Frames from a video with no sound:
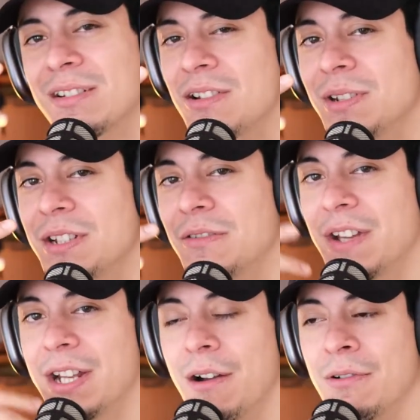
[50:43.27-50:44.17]
It's only 2
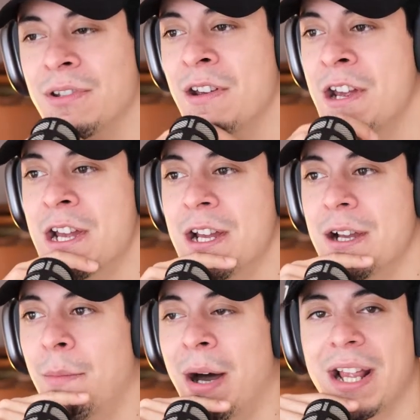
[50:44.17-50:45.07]
videos,
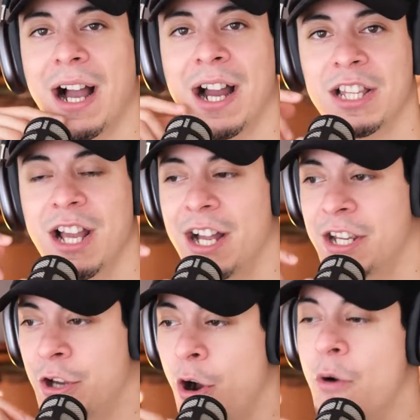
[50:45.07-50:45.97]
but I
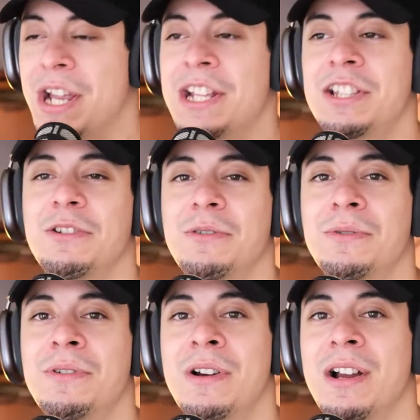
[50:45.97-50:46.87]
go
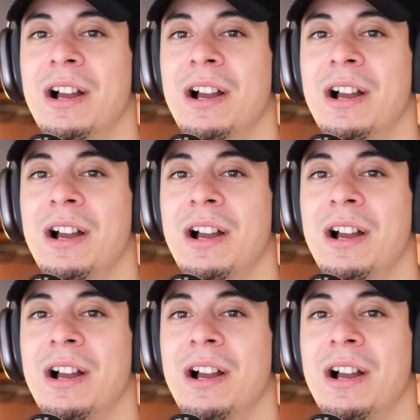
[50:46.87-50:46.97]
into